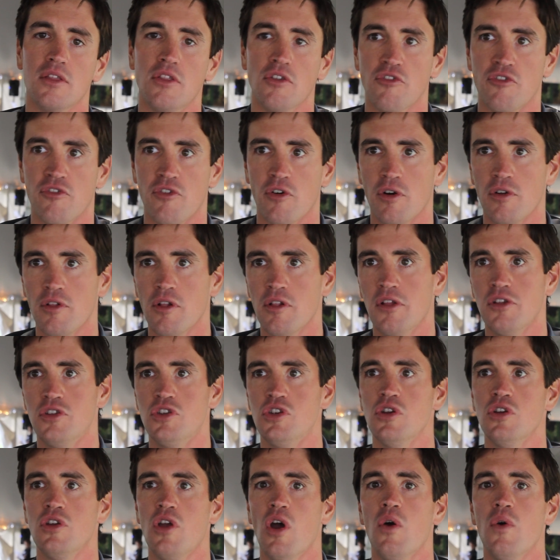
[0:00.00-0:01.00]
and the further
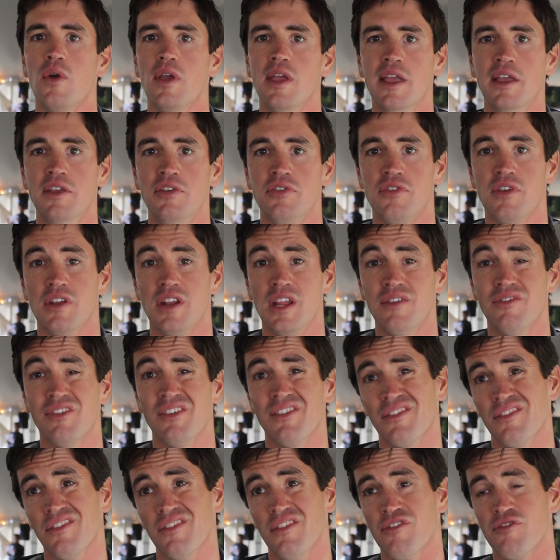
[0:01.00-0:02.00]
that you go east, and
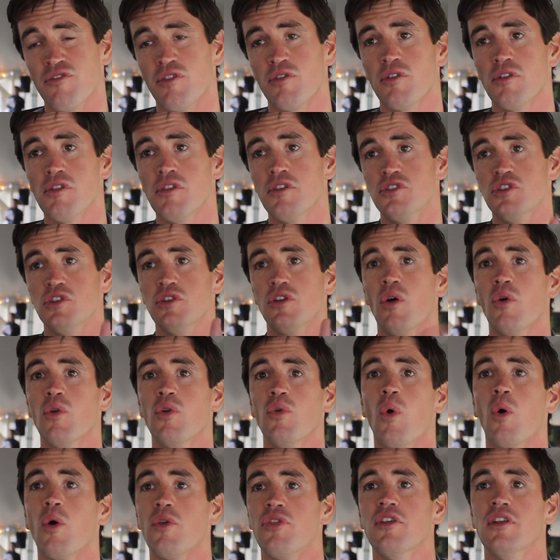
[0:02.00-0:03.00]
even the further that you go
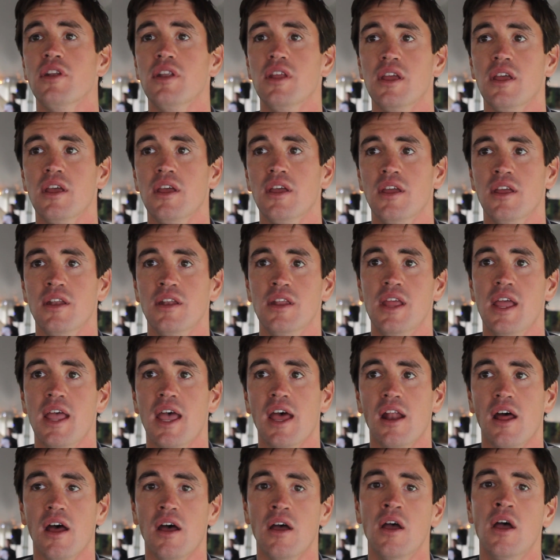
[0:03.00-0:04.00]
north into
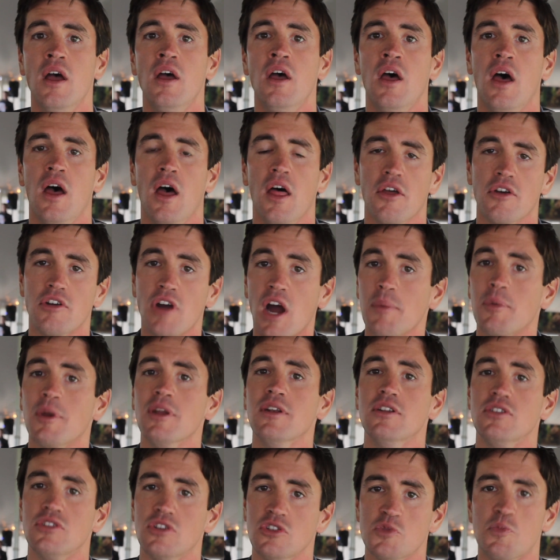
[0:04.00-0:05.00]
Indiana, uh, the crop
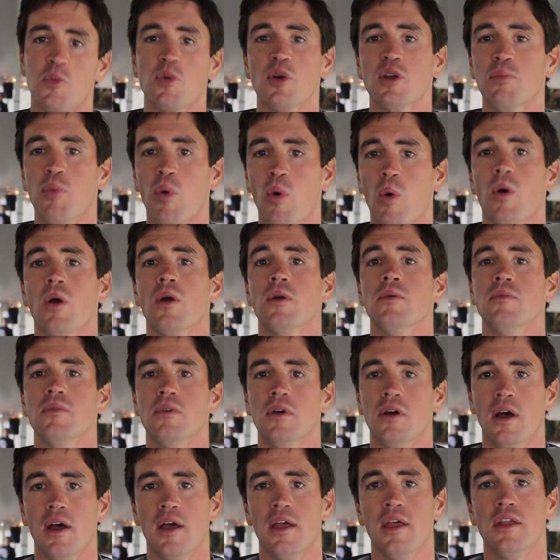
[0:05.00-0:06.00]
condition's pretty poor.
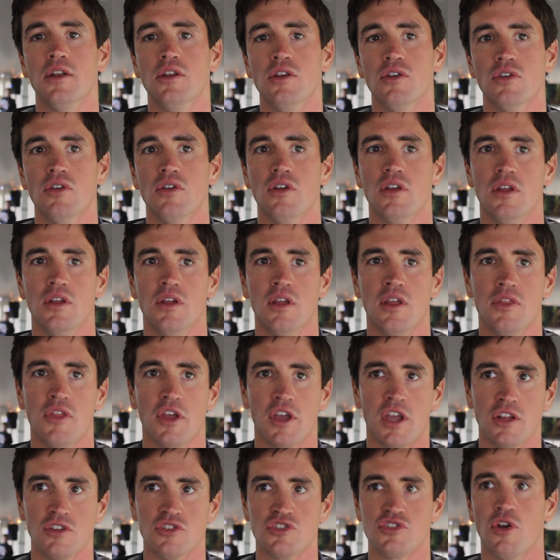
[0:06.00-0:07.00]
Uh, and, and
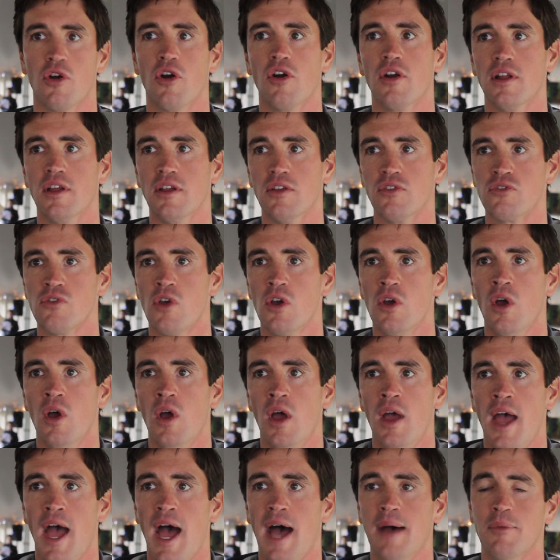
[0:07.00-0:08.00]
the concern is,
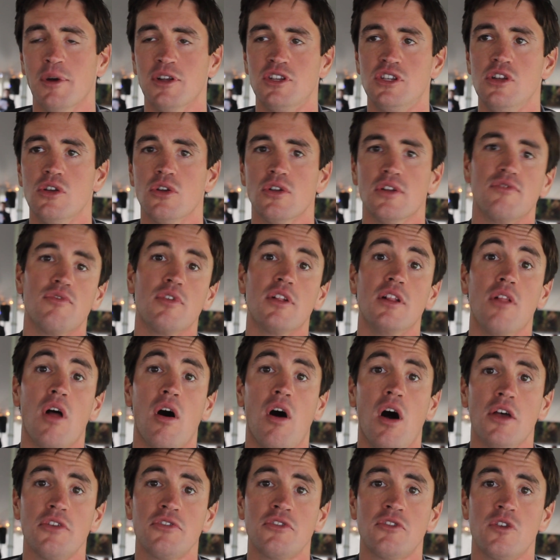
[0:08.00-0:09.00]
how much yield have we
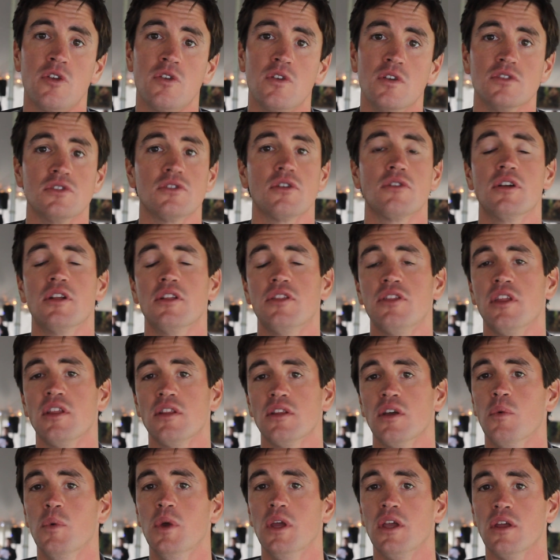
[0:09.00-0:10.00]
lost? Is there
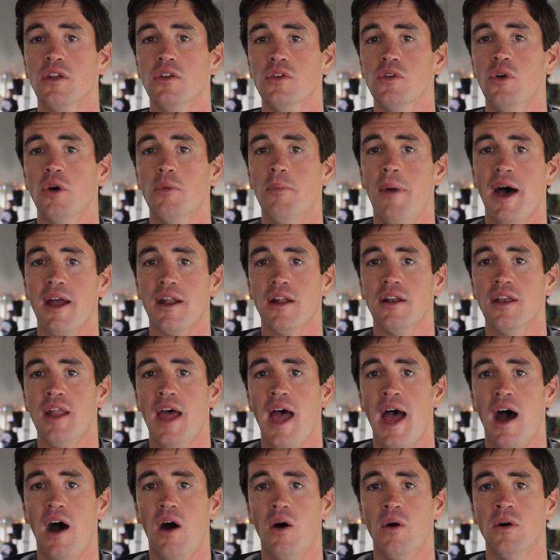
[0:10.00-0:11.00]
anything that we can do about it
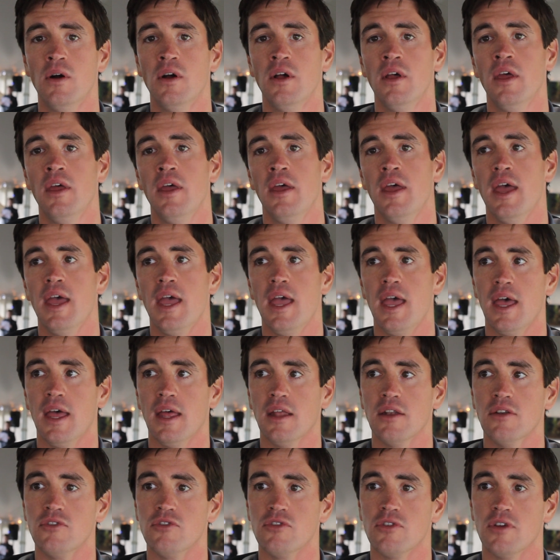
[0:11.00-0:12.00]
now?
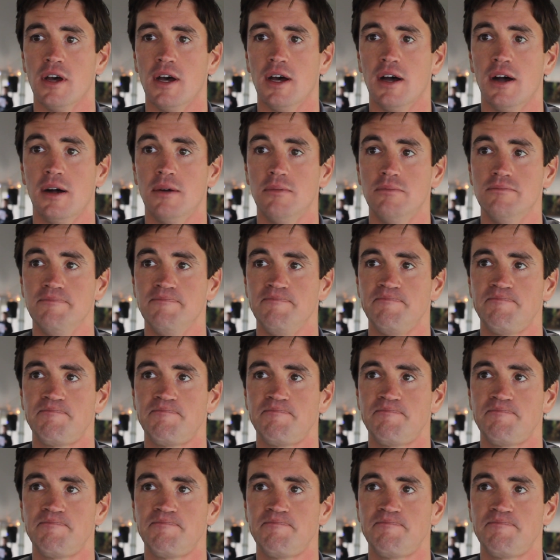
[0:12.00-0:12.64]
And um,